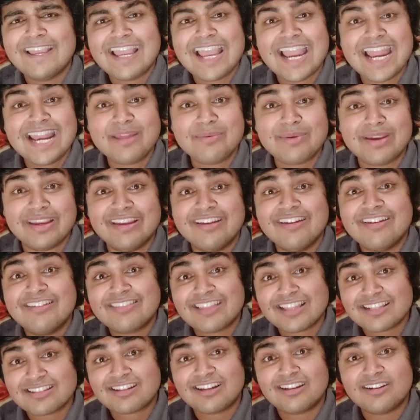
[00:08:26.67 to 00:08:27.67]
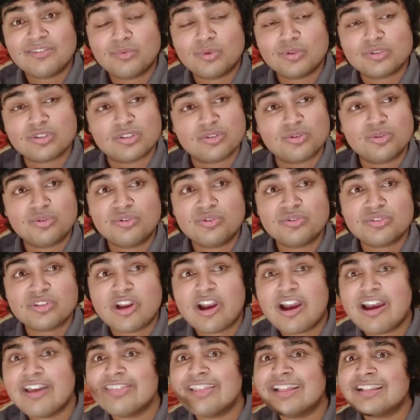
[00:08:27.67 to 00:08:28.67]
Anyway, that's kind of what tutorials
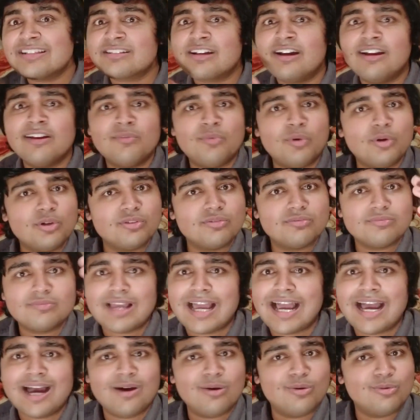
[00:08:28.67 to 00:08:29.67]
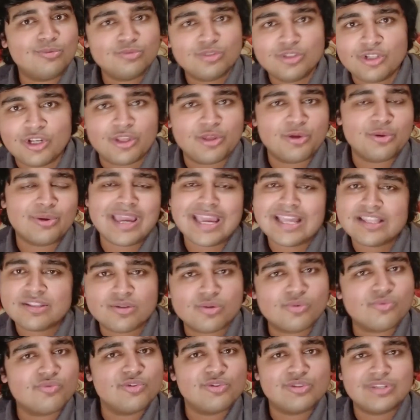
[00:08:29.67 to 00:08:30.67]
are, and that's kind of what how you know you'll get into
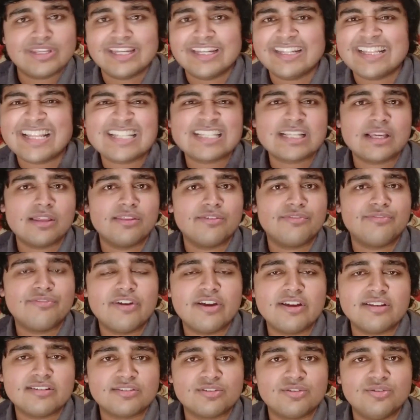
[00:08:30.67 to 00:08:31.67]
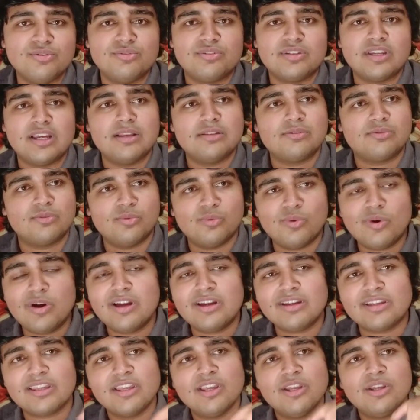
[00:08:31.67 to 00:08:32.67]
a routine, and that's how the first two terms will
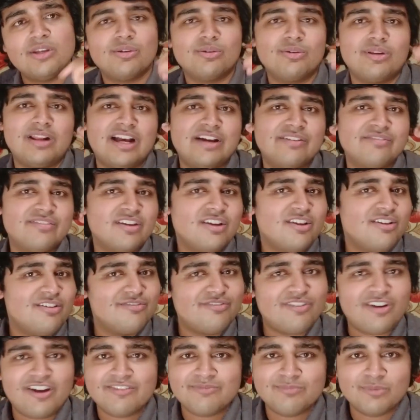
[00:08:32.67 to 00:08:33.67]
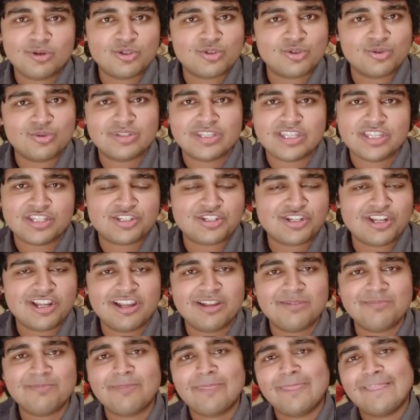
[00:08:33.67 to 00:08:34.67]
work. You'll have five modules each
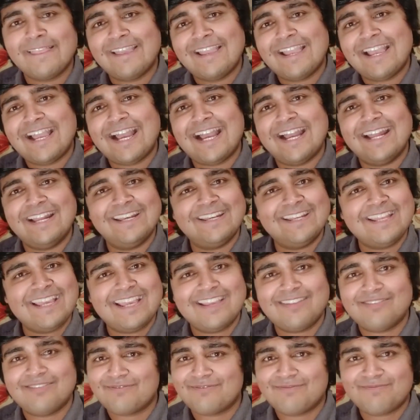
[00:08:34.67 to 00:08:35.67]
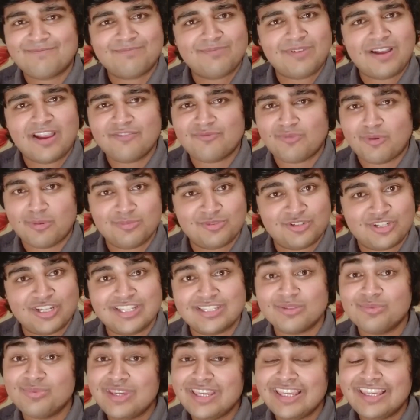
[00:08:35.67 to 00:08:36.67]
term, and five problem
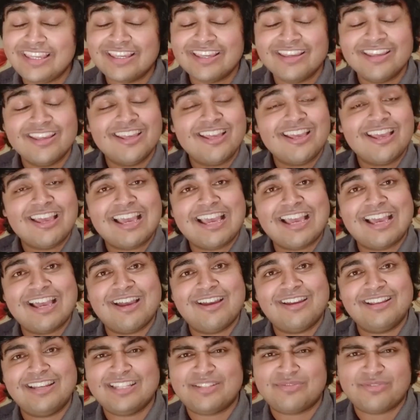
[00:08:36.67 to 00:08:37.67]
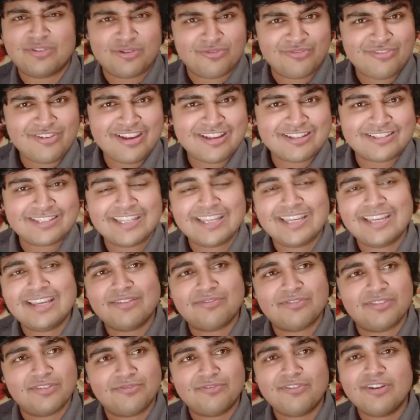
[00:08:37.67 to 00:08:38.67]
sheets a week, uh, at least for your first year,
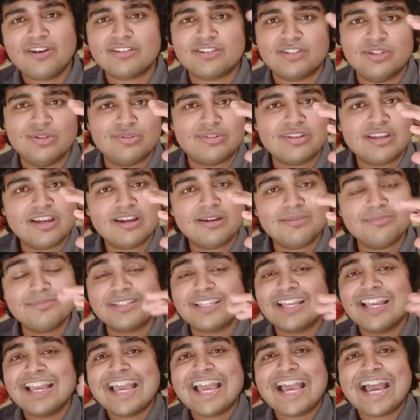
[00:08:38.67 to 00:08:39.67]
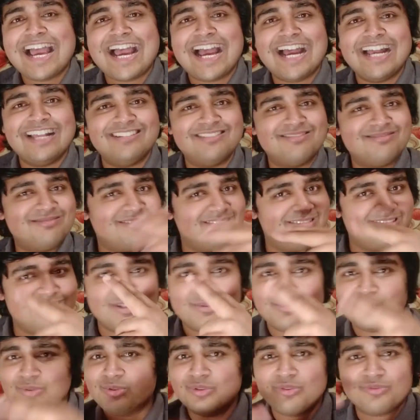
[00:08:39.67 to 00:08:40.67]
for the first two terms, and
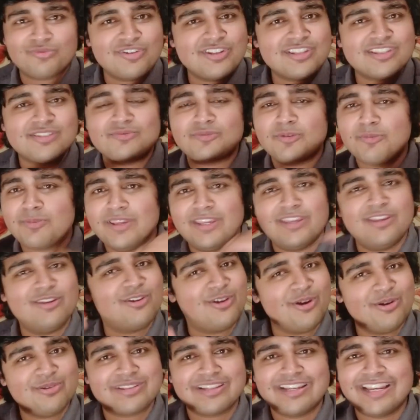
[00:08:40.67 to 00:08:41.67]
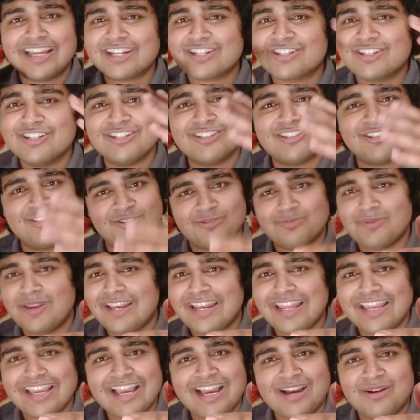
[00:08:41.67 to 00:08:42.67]
it will sort of rinse and repeat. You go to lectures, you
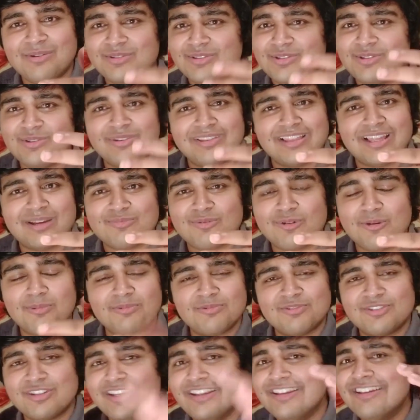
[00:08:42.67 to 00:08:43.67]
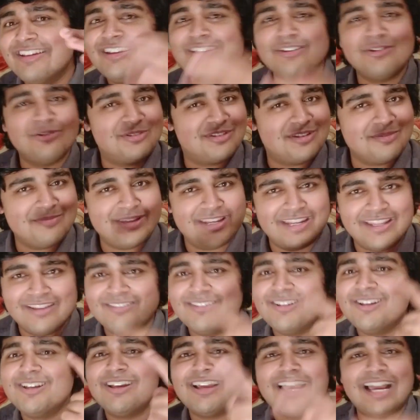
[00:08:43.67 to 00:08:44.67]
spend eight hours doing that problem sheet, you submit it,
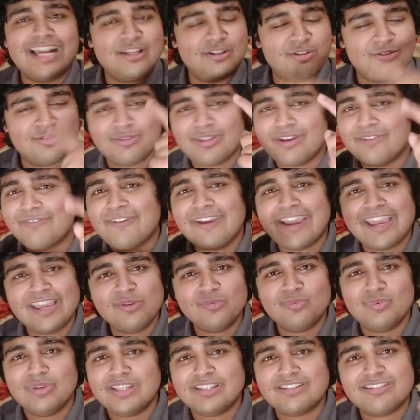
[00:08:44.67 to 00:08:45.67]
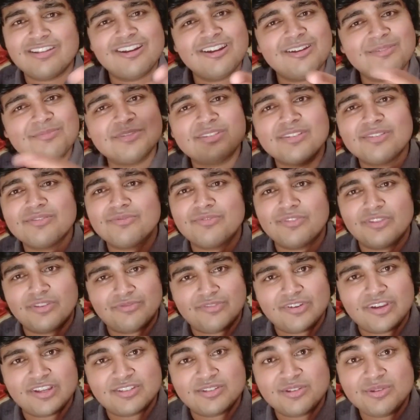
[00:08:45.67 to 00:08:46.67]
and you do that for eight week terms for the
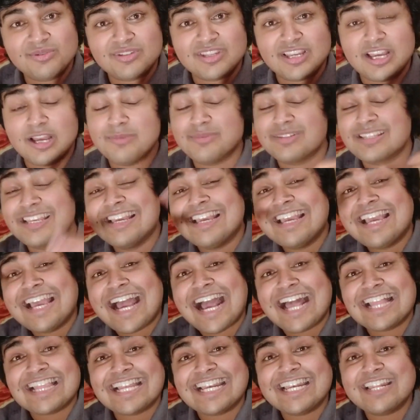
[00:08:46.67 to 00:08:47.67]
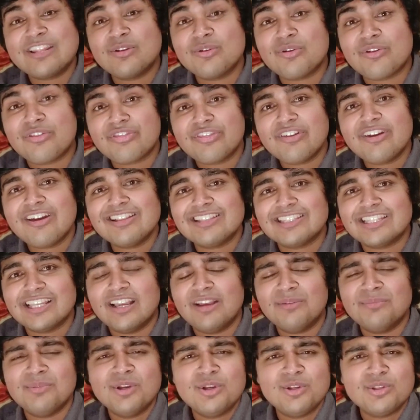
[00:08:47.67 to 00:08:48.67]
first two terms, and then in your third
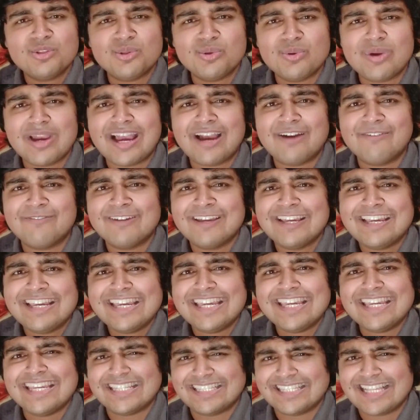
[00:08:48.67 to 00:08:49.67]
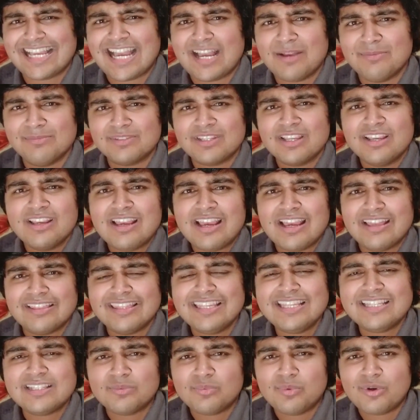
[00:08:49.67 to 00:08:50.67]
term you have exams, and
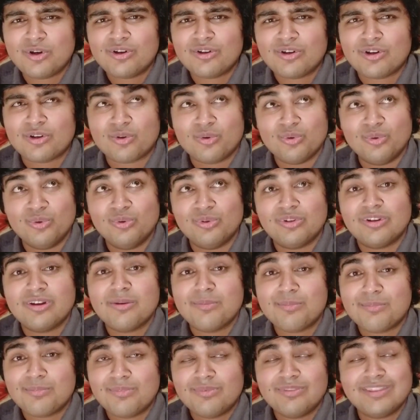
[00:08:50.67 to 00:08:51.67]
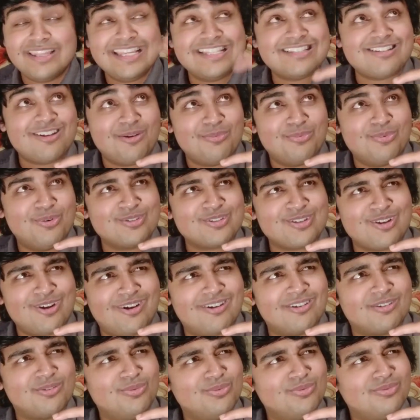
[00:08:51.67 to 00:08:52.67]
these are what are called. These are what
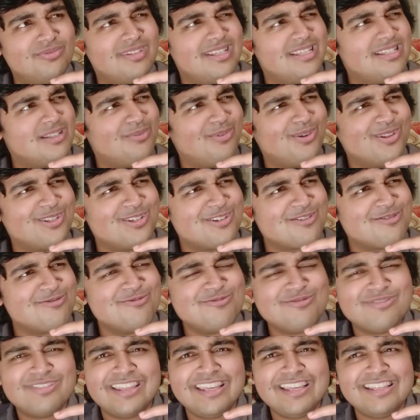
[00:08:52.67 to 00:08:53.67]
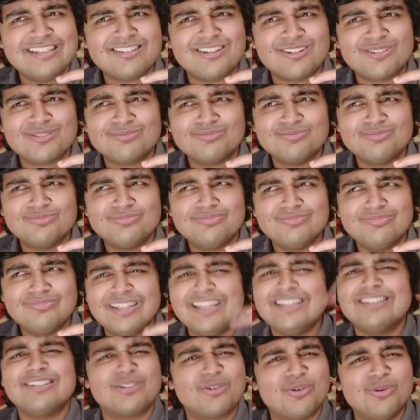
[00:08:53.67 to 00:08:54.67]
are called. These are what are called. These are
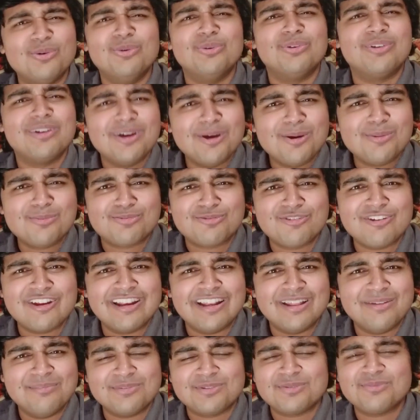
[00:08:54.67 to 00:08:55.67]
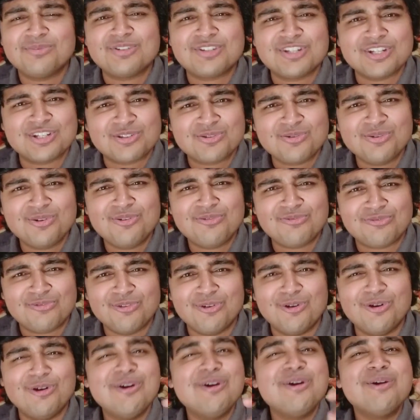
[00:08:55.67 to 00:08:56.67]
these are called prelims, which is short
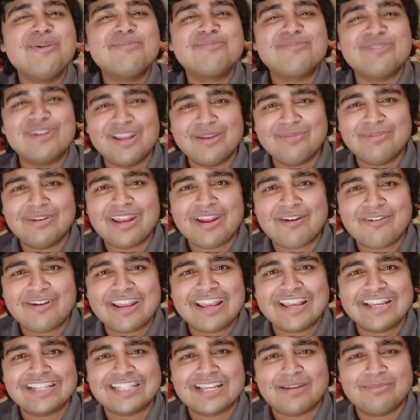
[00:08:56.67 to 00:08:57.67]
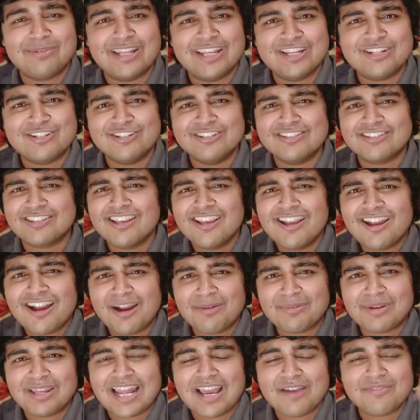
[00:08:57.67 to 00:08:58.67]
for preliminary examinations.
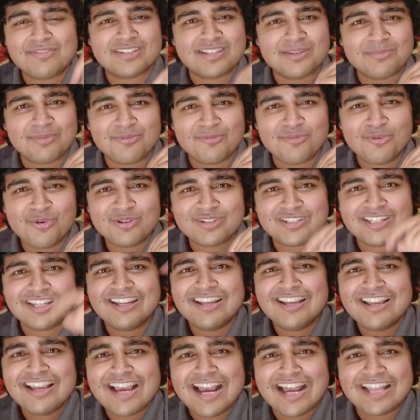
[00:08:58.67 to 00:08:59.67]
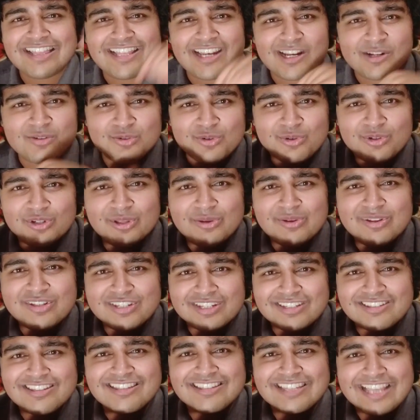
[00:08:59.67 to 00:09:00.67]
I'm going to have a sip of water and then I'll join you in
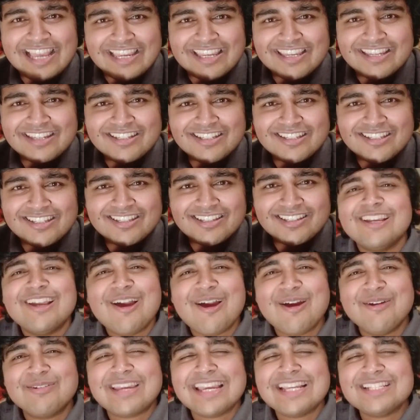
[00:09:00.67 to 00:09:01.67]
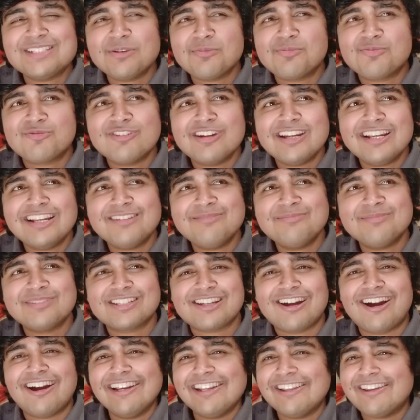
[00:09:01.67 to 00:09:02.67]
just a sec. Okay, so prelims
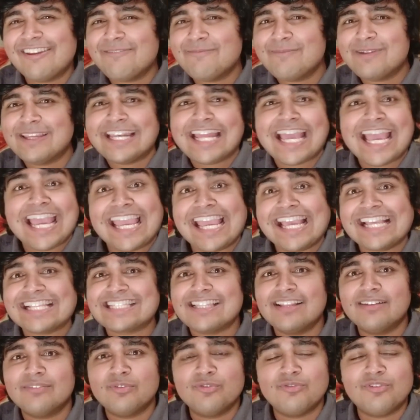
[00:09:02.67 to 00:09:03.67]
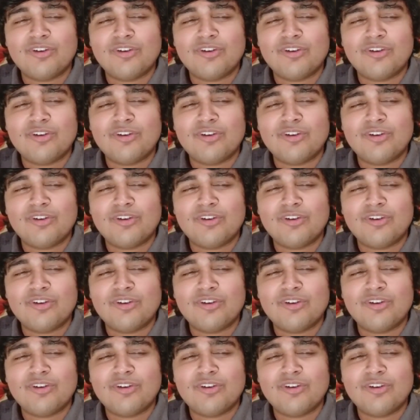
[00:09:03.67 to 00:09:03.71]
kind of give me an AS level